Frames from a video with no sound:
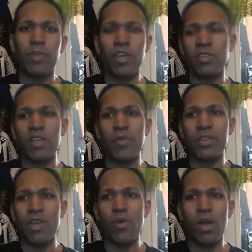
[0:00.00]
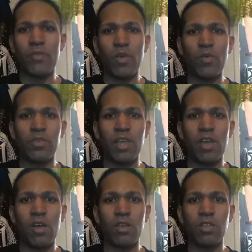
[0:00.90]
because they they were um they they
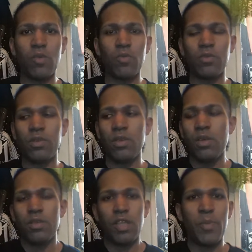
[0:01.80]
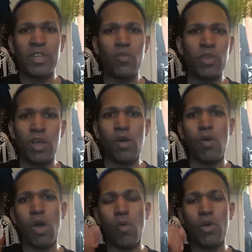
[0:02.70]
uh they, they basically won
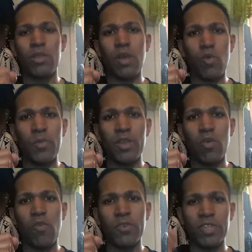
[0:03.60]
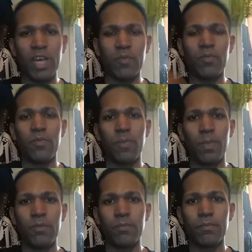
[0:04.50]
a, a one a one minute overtime.
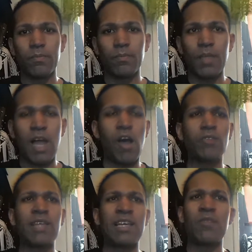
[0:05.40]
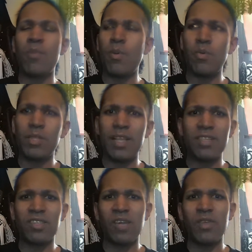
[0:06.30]
I I can't remember the
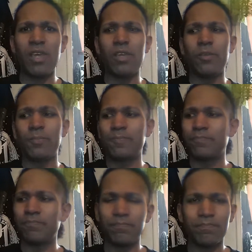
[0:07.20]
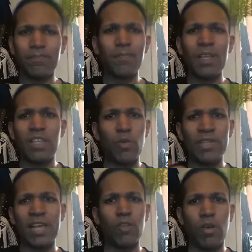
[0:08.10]
last time they they
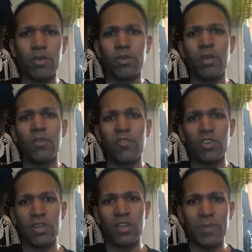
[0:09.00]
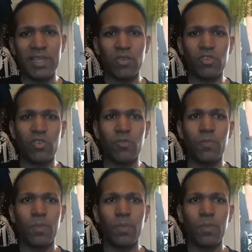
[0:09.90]
went that long for a SmackDown show.